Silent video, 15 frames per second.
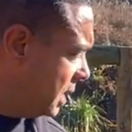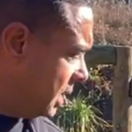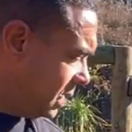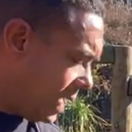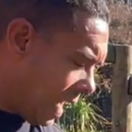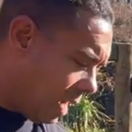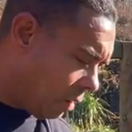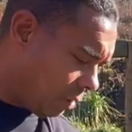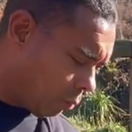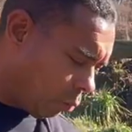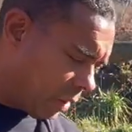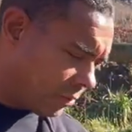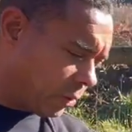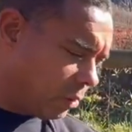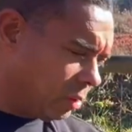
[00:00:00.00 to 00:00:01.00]
Now,
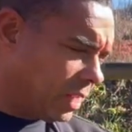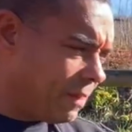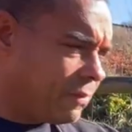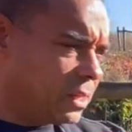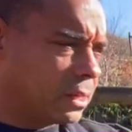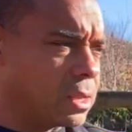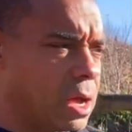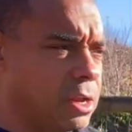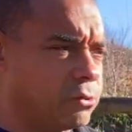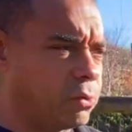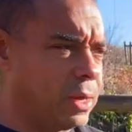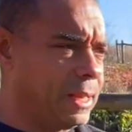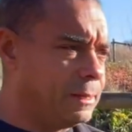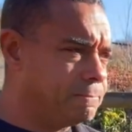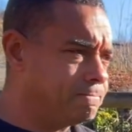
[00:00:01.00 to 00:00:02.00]
whether you live in the
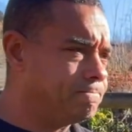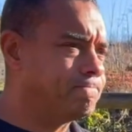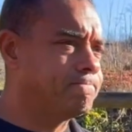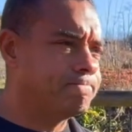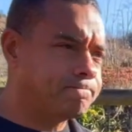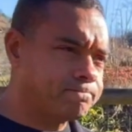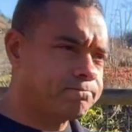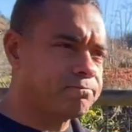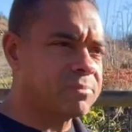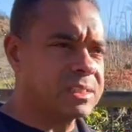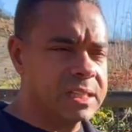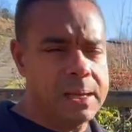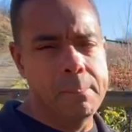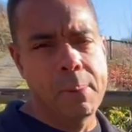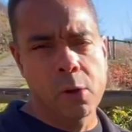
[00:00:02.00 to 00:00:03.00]
country,
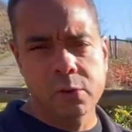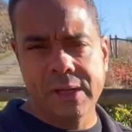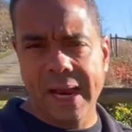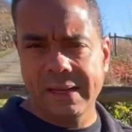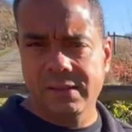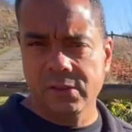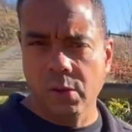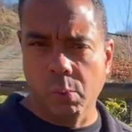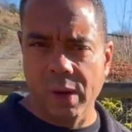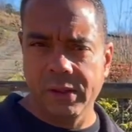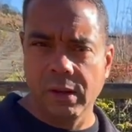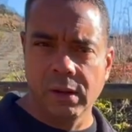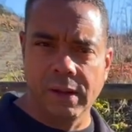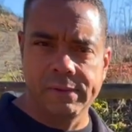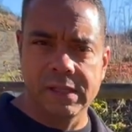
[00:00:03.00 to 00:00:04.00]
in most cases, or whether
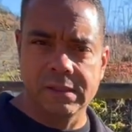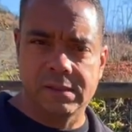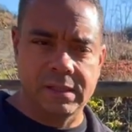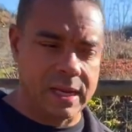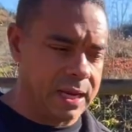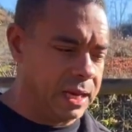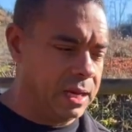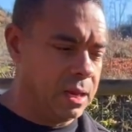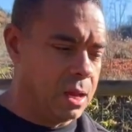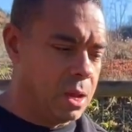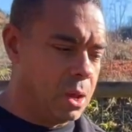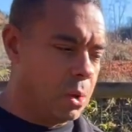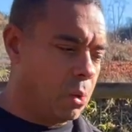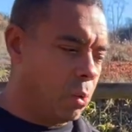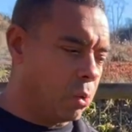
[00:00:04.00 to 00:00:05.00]
you live in the city
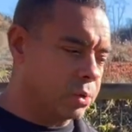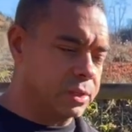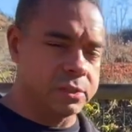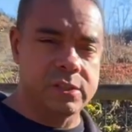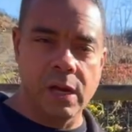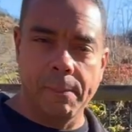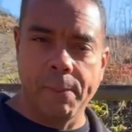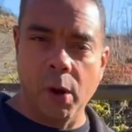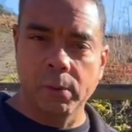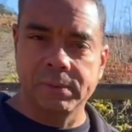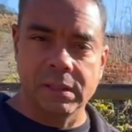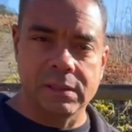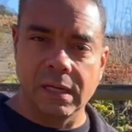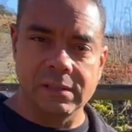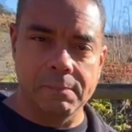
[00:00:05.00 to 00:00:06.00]
or the suburbs,
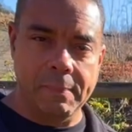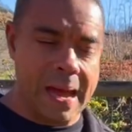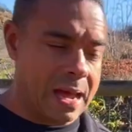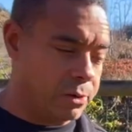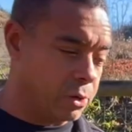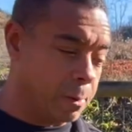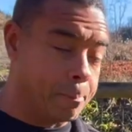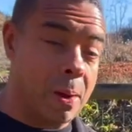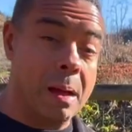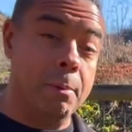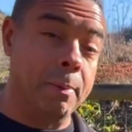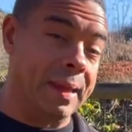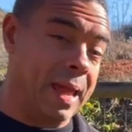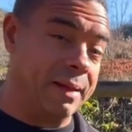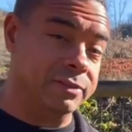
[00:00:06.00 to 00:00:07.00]
it doesn't matter. You
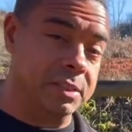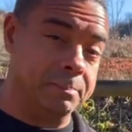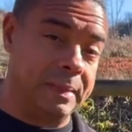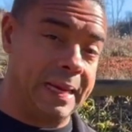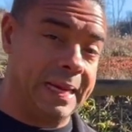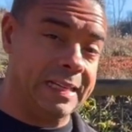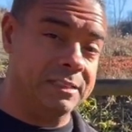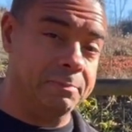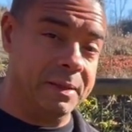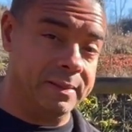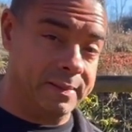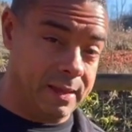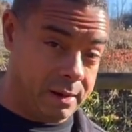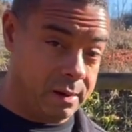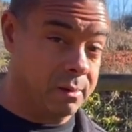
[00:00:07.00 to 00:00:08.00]
probably have some
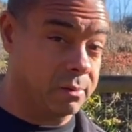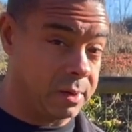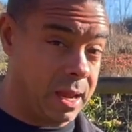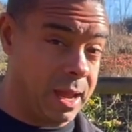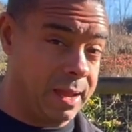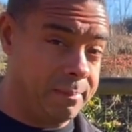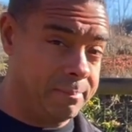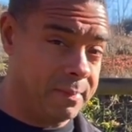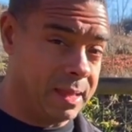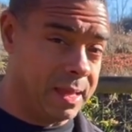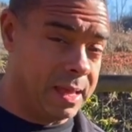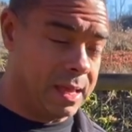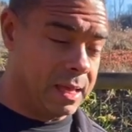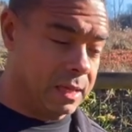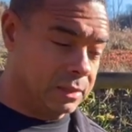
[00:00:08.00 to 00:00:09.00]
easement there, okay?
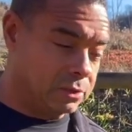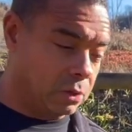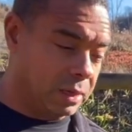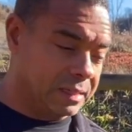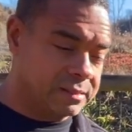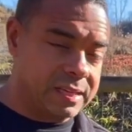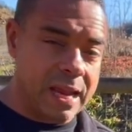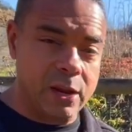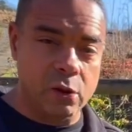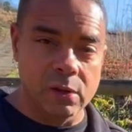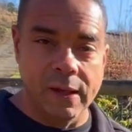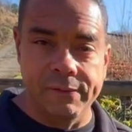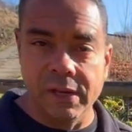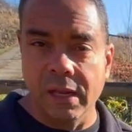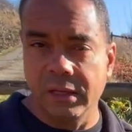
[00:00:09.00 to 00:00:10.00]
So let's say you're
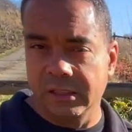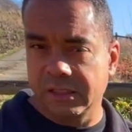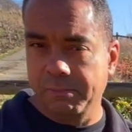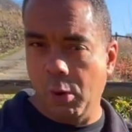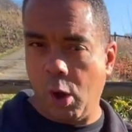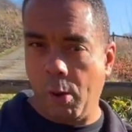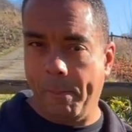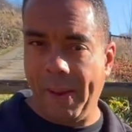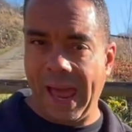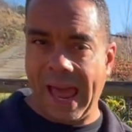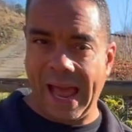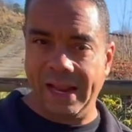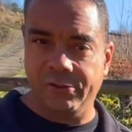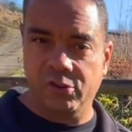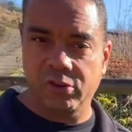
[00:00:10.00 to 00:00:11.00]
living in a small
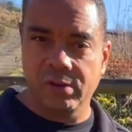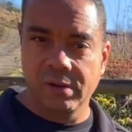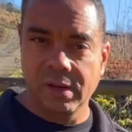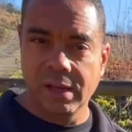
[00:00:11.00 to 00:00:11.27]
patch.